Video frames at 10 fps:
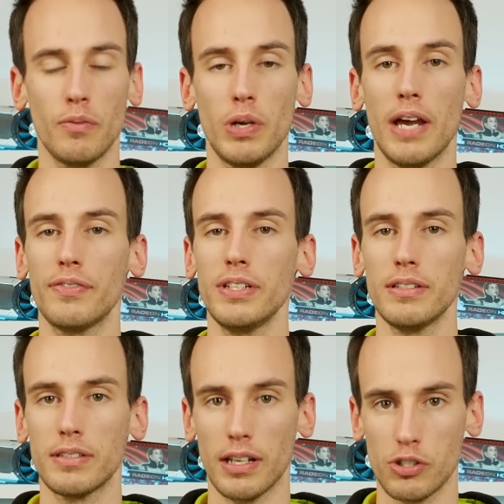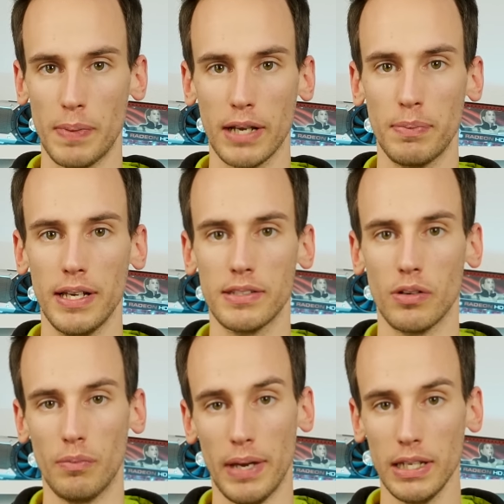We have seen such backplates
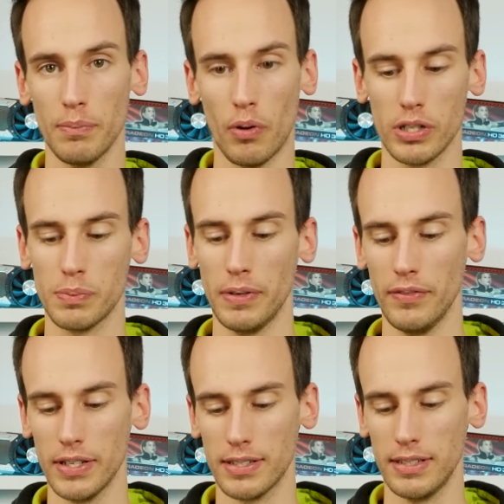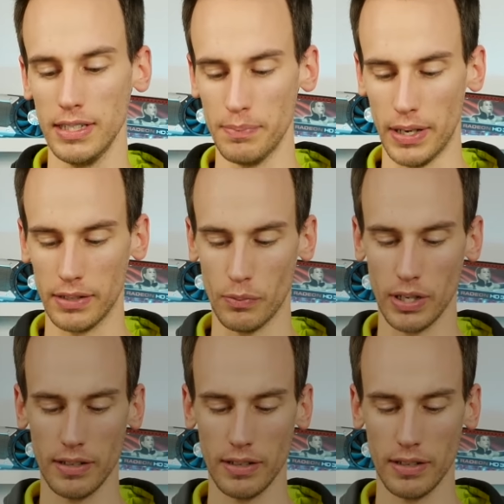on many boards previously, but what